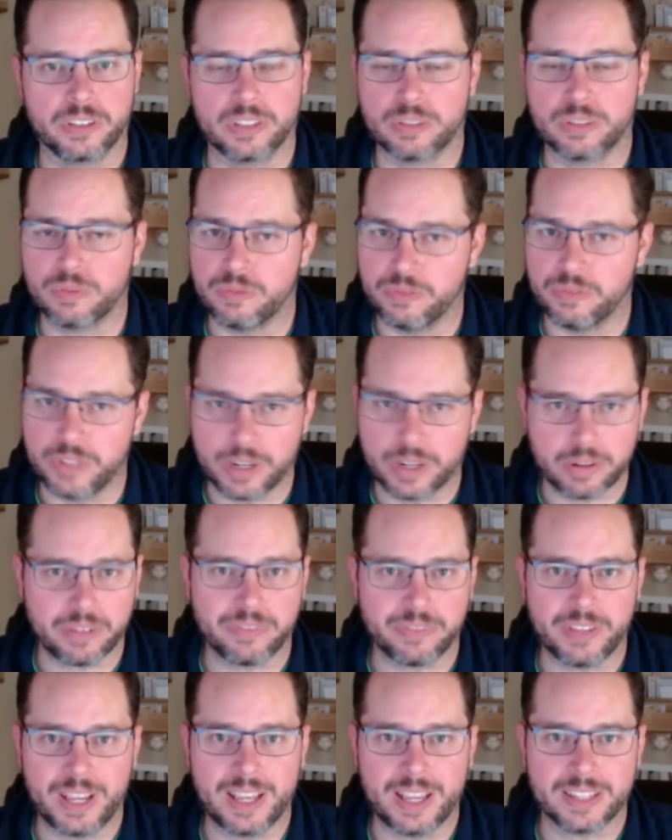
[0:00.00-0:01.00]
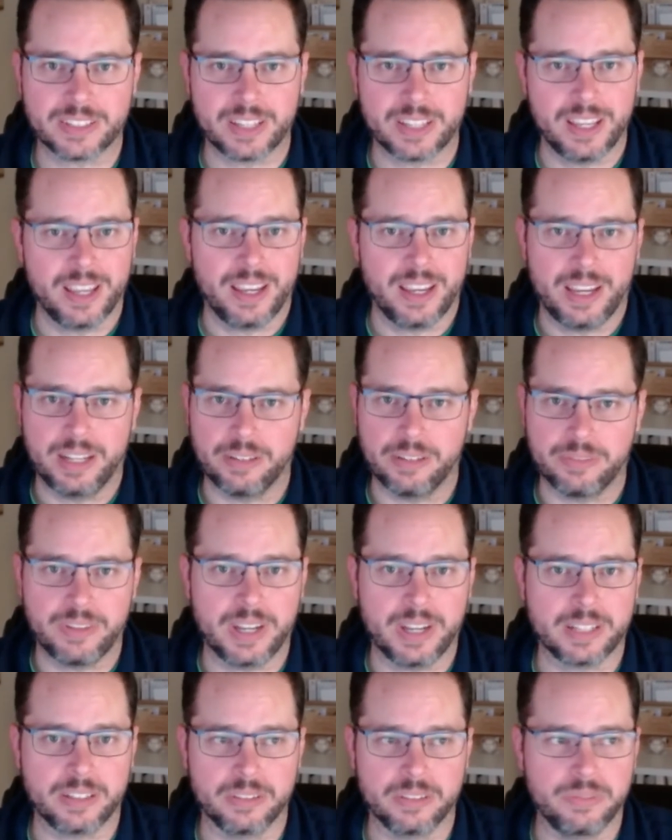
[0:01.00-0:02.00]
It's very fast, and in
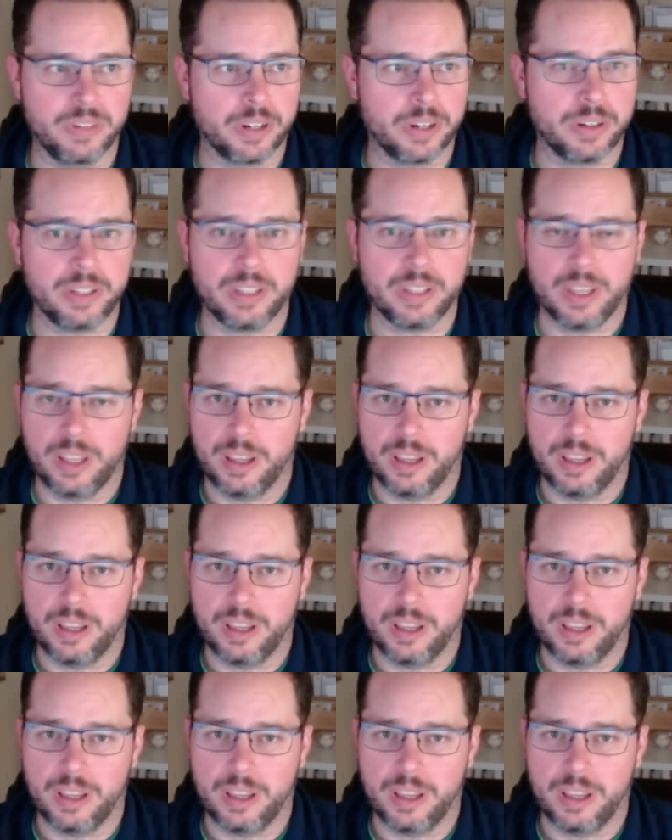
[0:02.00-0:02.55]
fact it's very